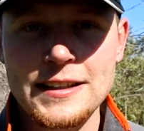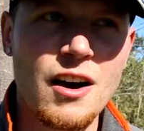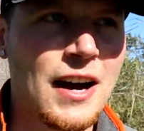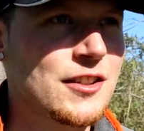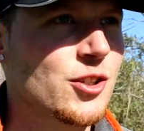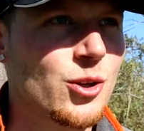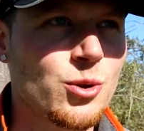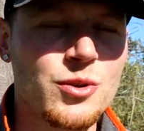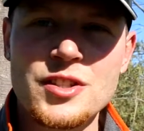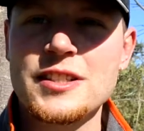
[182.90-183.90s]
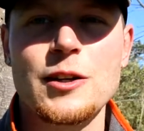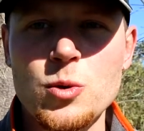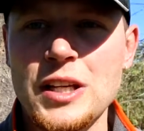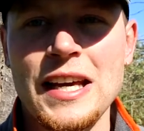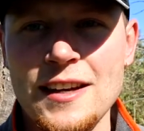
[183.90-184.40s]
I do
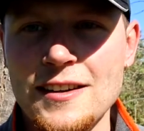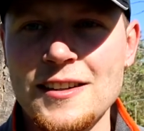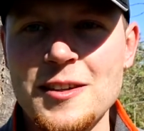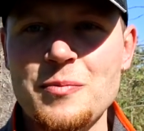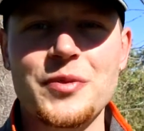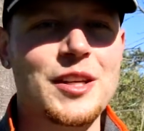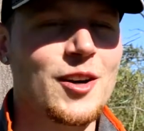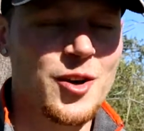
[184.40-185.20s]
still get, you know,